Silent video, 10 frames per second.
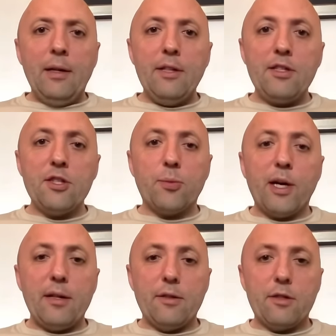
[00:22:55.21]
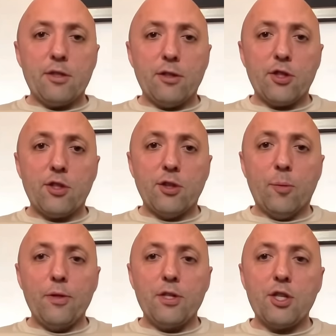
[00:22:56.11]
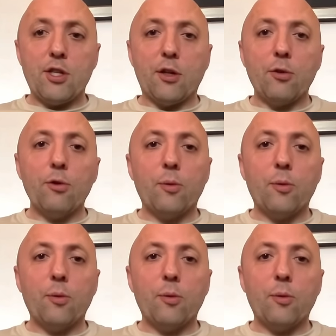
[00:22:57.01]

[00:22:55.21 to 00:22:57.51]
This is why there's such opposition and growing